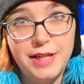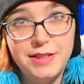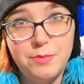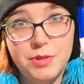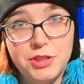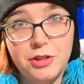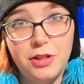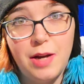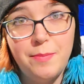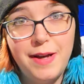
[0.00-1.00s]
that temperature a
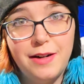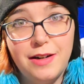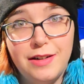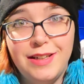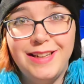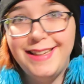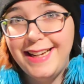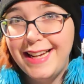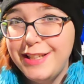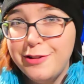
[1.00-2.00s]
lot better,
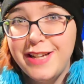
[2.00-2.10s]
and you